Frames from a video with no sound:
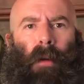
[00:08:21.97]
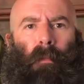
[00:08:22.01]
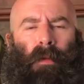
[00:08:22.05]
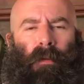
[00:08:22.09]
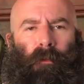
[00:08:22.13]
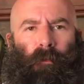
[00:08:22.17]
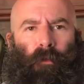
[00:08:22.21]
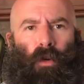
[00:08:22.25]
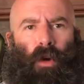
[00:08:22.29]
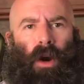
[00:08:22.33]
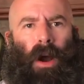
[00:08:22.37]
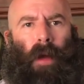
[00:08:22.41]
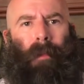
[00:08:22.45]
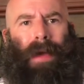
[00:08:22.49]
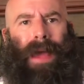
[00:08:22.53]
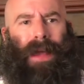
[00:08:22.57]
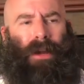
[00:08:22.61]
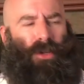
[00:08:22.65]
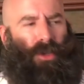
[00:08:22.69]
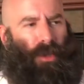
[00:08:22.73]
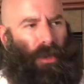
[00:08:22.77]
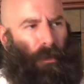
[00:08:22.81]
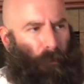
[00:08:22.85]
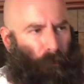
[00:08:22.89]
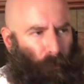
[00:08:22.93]
before I'm
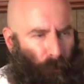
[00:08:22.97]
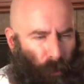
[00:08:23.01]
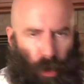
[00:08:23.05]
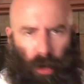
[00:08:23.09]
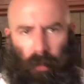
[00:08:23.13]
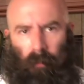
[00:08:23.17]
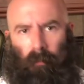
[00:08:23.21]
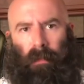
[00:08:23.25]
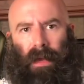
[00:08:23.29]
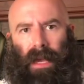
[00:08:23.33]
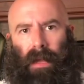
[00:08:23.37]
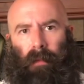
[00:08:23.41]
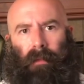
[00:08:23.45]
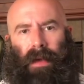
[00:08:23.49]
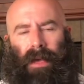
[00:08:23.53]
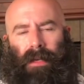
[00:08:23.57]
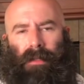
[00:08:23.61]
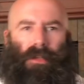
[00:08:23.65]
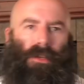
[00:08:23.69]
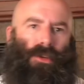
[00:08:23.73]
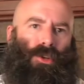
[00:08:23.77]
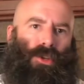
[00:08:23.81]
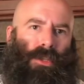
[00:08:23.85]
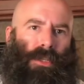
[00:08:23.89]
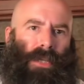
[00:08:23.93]
actually putting big
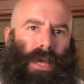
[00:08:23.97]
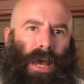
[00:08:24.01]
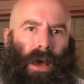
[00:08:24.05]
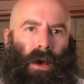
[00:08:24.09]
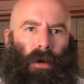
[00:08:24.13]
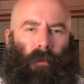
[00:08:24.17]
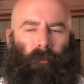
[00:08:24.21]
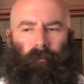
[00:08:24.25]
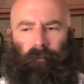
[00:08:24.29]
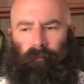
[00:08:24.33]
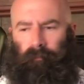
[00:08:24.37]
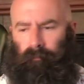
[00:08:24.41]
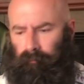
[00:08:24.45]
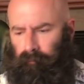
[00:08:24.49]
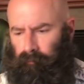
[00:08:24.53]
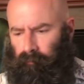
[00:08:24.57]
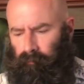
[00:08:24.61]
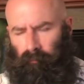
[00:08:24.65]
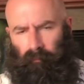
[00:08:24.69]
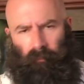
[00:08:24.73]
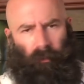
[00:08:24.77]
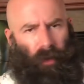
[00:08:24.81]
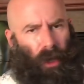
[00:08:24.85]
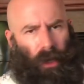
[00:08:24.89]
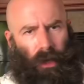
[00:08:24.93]
messages out,
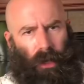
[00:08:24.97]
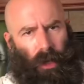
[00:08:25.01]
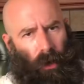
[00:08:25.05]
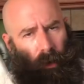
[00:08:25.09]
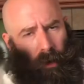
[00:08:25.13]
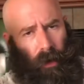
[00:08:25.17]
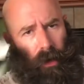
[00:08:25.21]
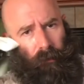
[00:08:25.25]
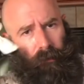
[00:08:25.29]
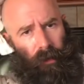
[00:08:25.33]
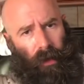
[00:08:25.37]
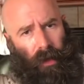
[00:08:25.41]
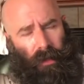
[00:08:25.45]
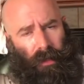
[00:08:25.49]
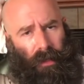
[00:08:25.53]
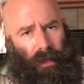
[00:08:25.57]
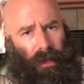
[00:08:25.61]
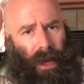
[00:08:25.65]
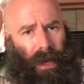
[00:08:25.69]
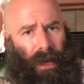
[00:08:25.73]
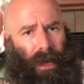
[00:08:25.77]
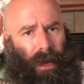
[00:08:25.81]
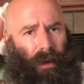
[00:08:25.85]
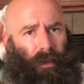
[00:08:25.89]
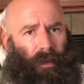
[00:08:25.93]
you know, in events
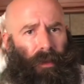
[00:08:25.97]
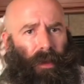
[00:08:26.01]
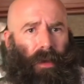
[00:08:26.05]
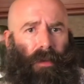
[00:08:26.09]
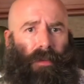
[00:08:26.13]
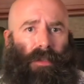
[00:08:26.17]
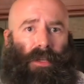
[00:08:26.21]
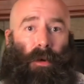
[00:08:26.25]
and that kind of thing.